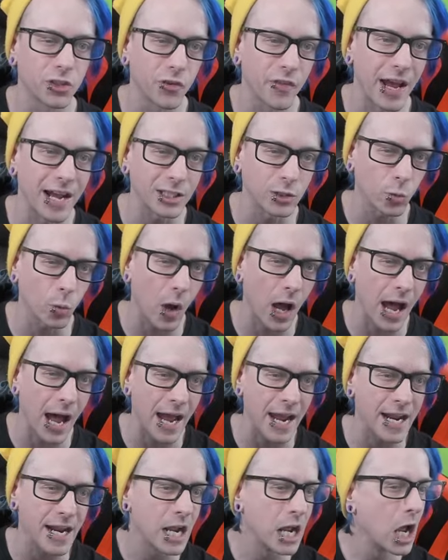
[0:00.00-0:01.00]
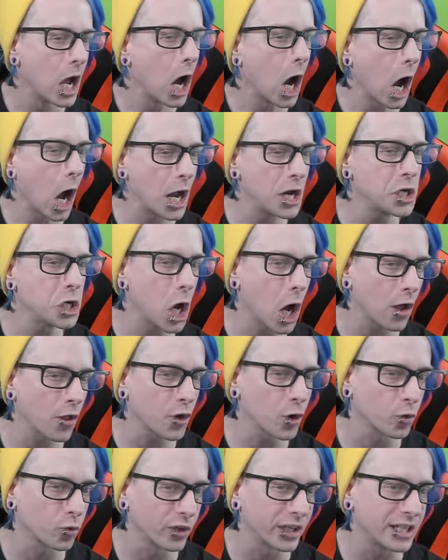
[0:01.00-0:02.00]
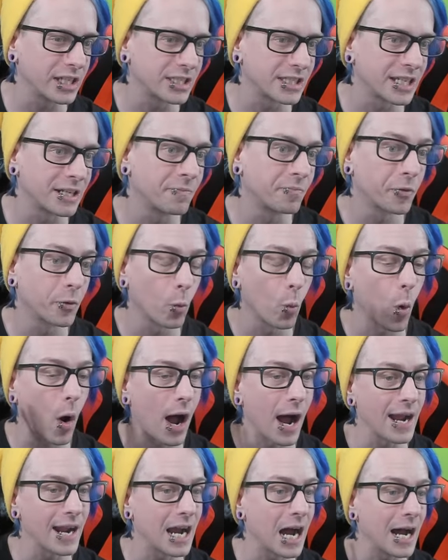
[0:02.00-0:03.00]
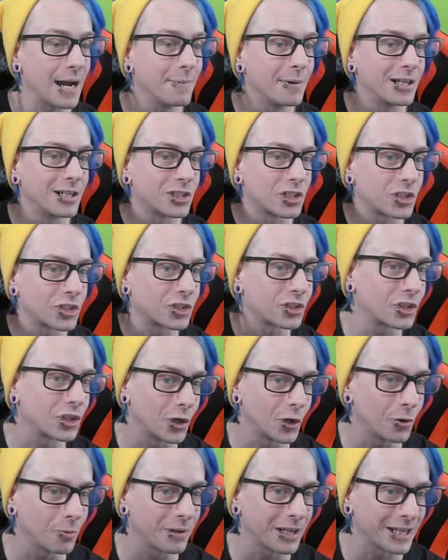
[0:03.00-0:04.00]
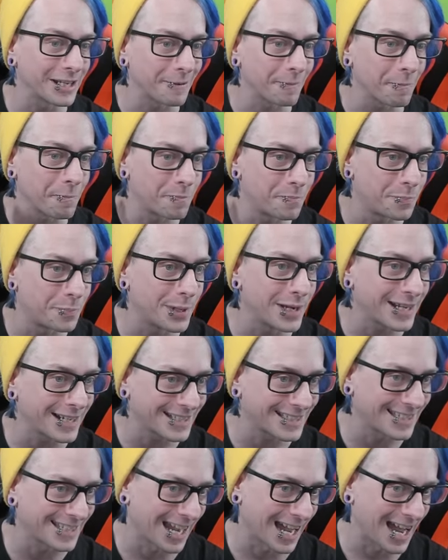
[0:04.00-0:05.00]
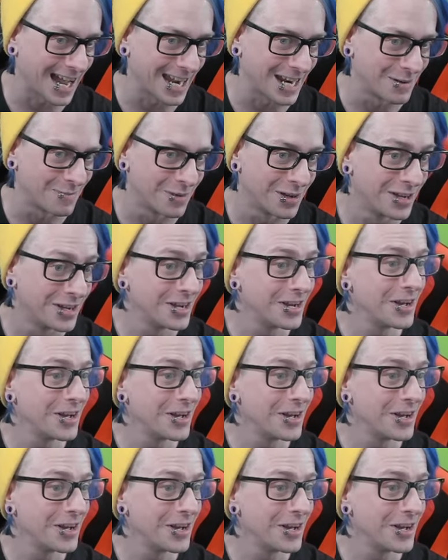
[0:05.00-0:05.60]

So that's why, another reason why I'm assuming big time